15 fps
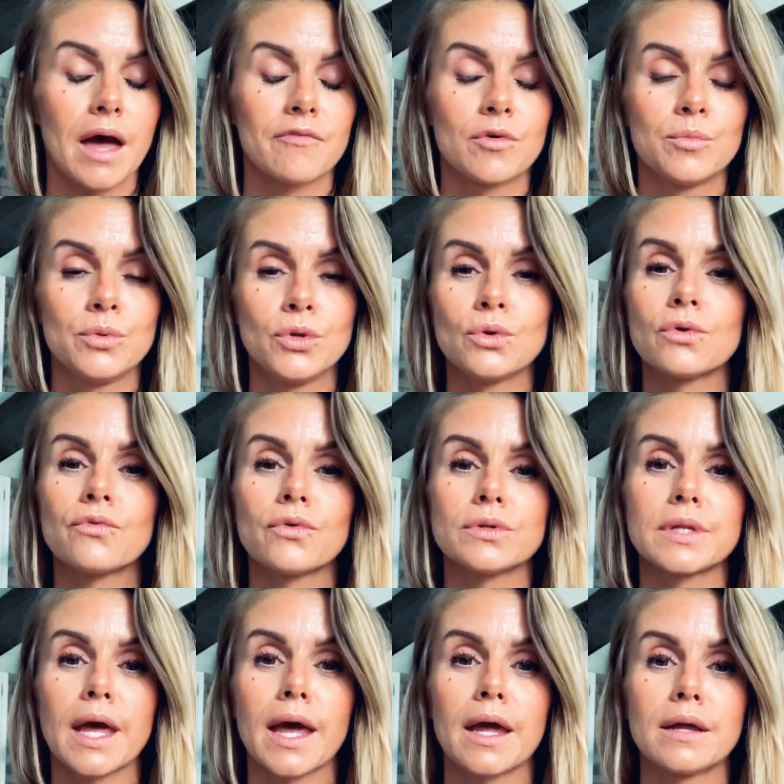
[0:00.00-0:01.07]
have a beautiful
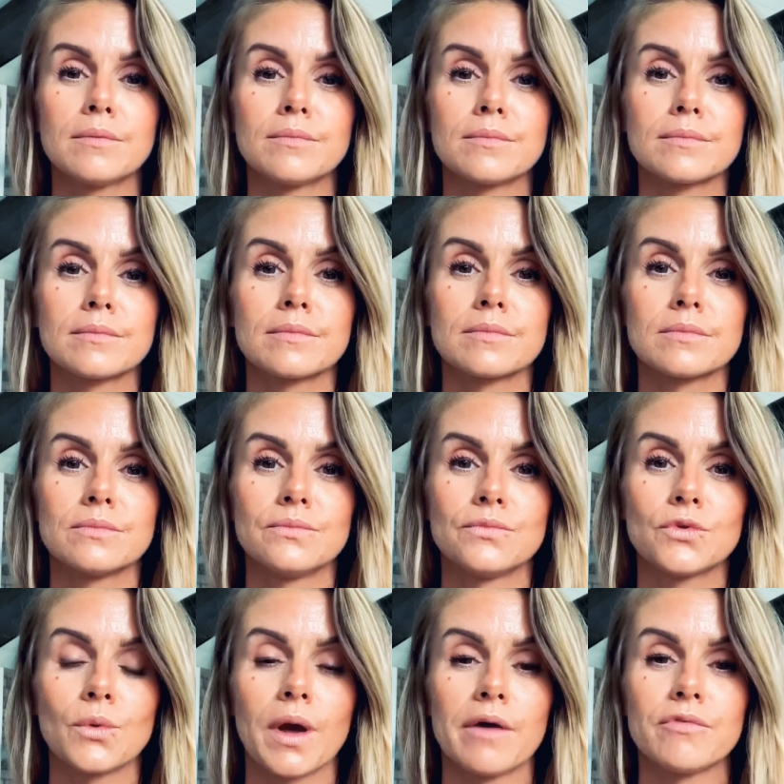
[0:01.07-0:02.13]
day
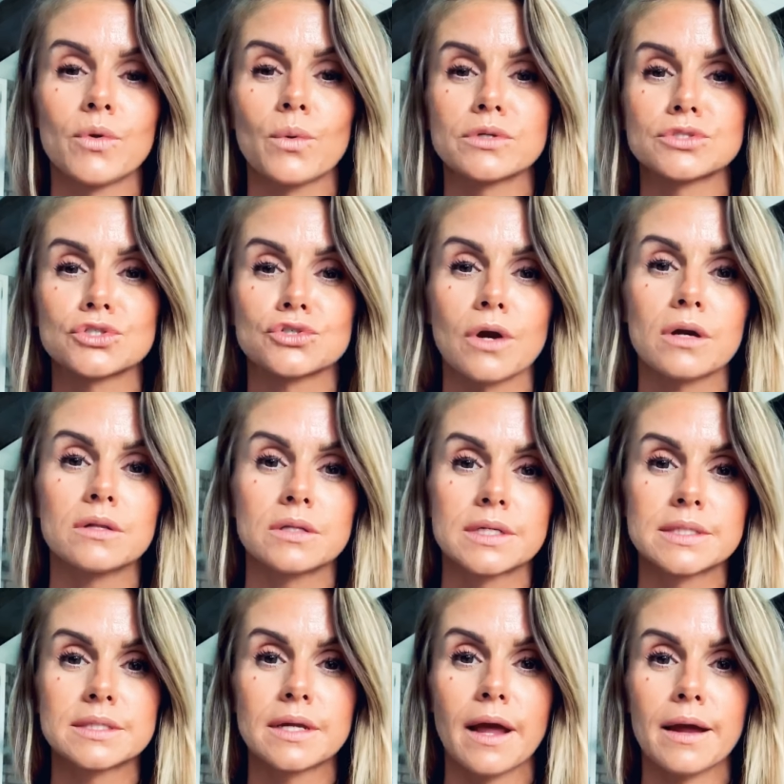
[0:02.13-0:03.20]
to everyone struggling
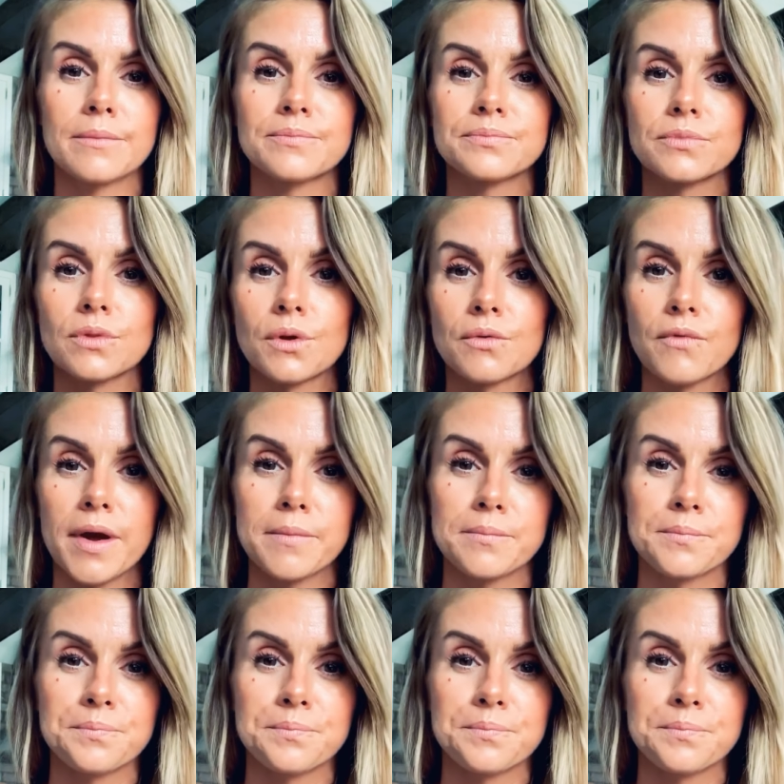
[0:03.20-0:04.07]
today. All right?